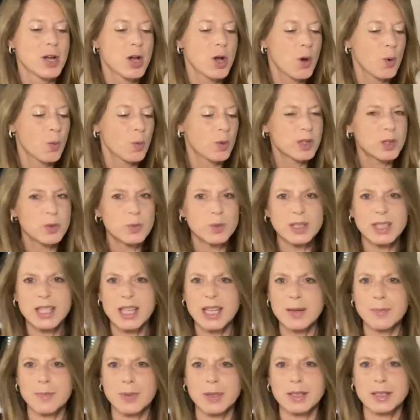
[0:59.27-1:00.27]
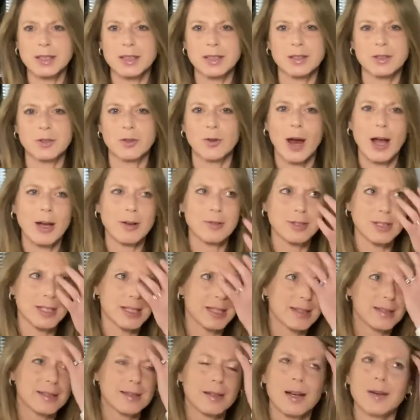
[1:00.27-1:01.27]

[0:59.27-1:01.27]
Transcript: One that would keep us grounded